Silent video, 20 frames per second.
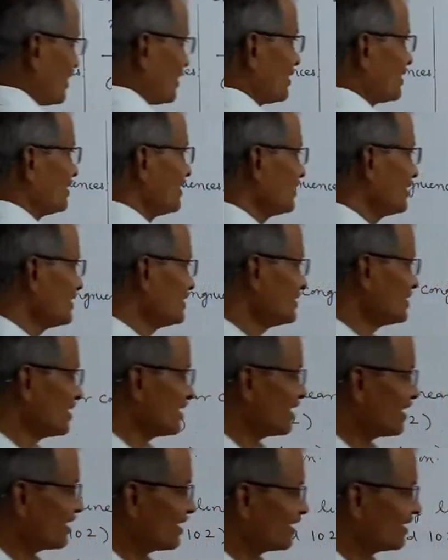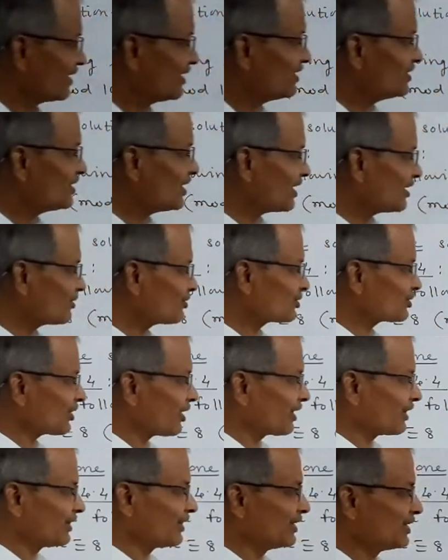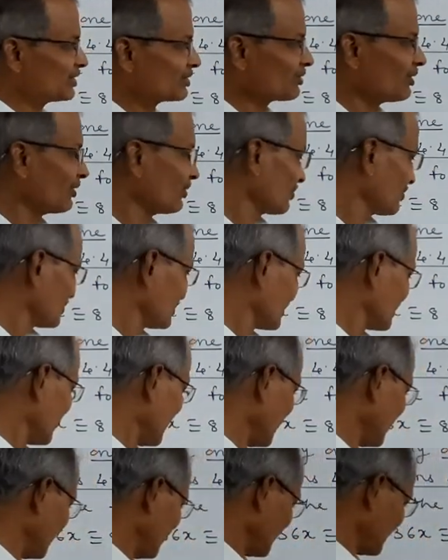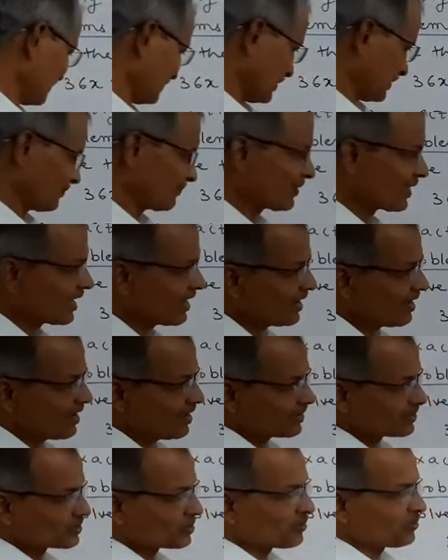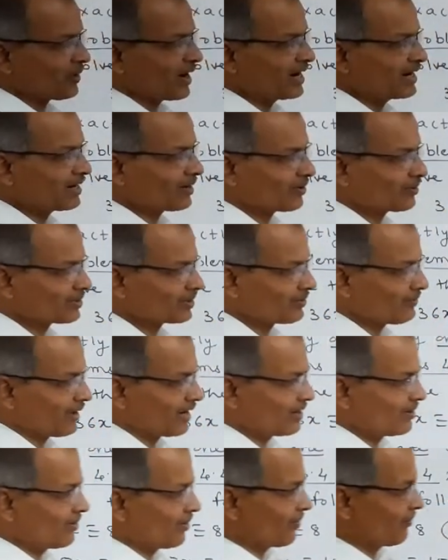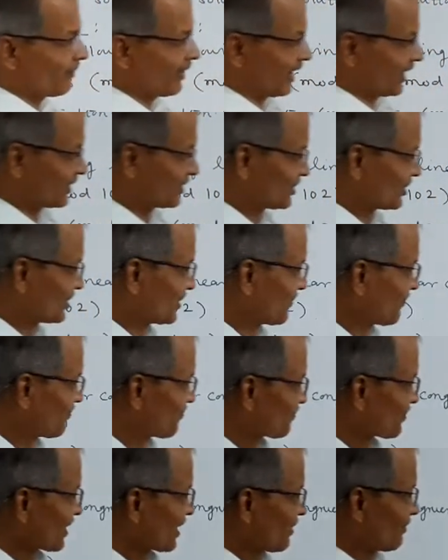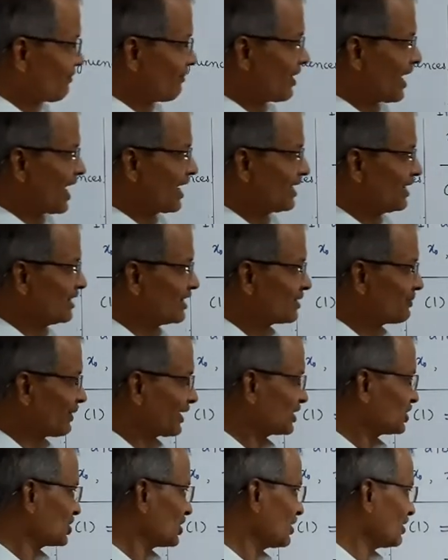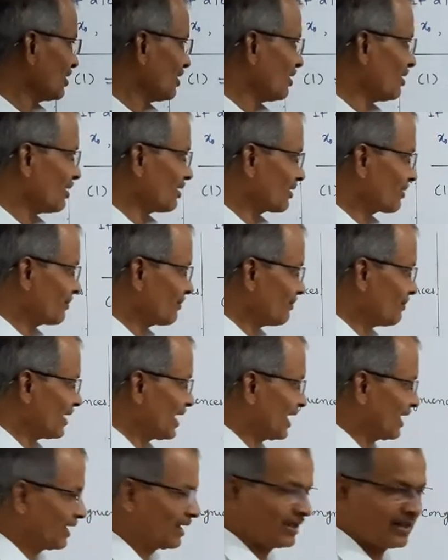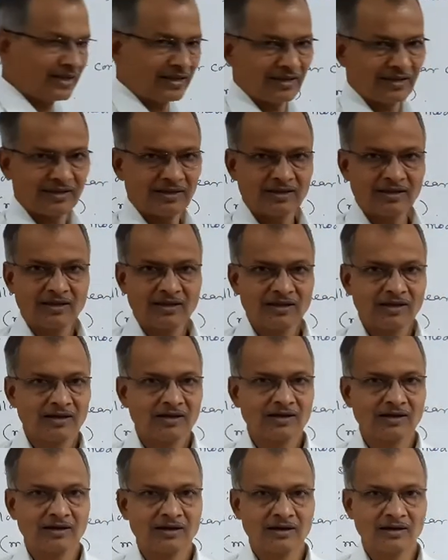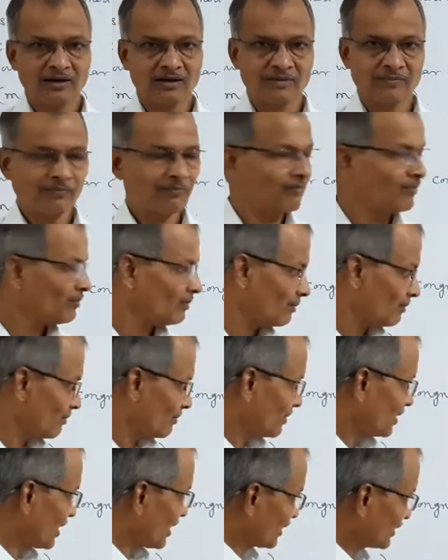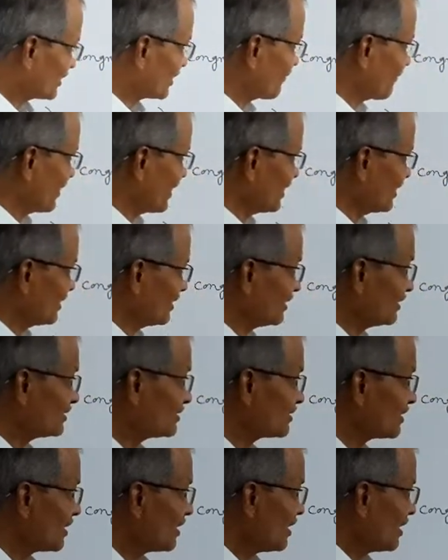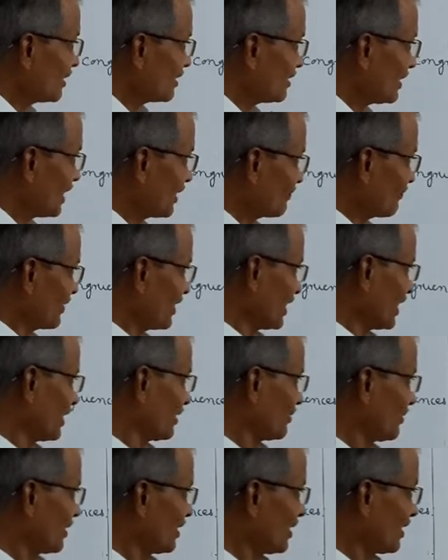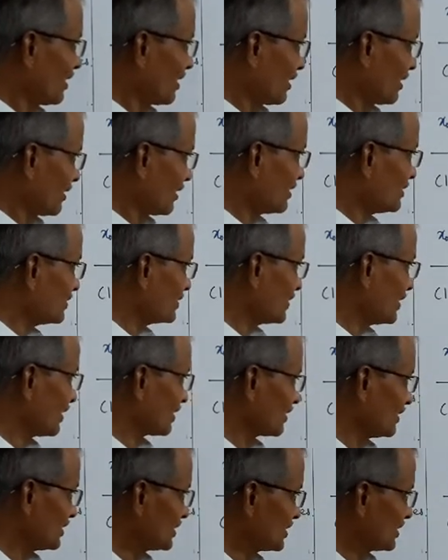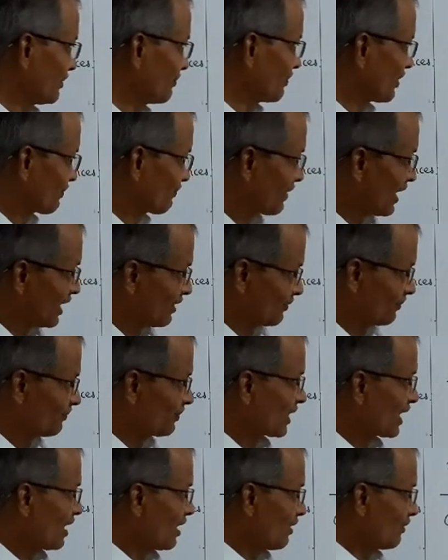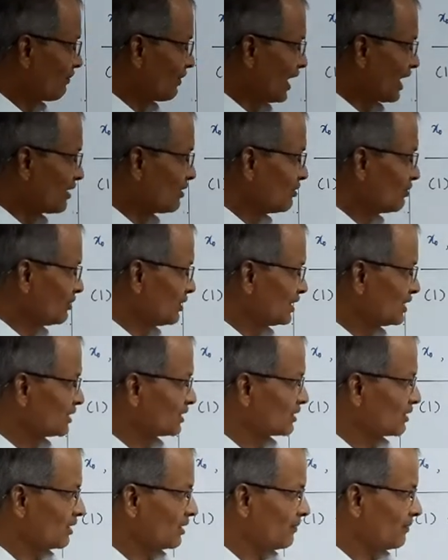it is easier to solve this congruence than this one. So find out the value of x by inspection or by any other way is that we can consider this number 5. 5 is